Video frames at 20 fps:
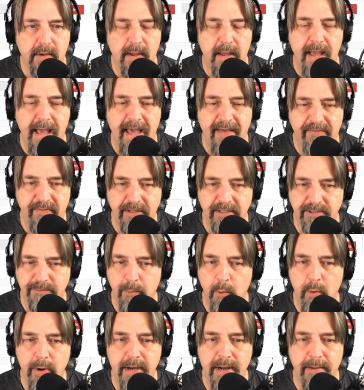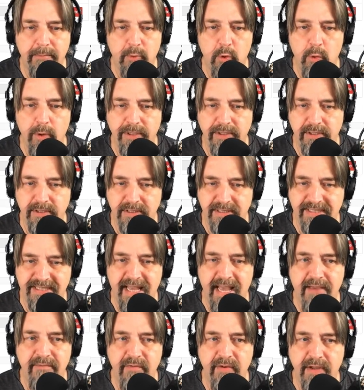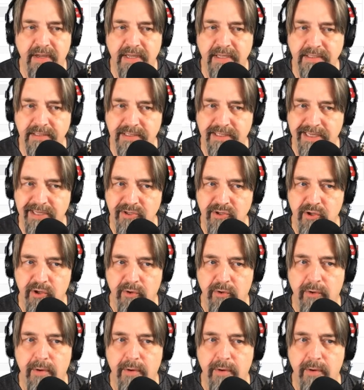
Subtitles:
At this point, I'm going to save and continue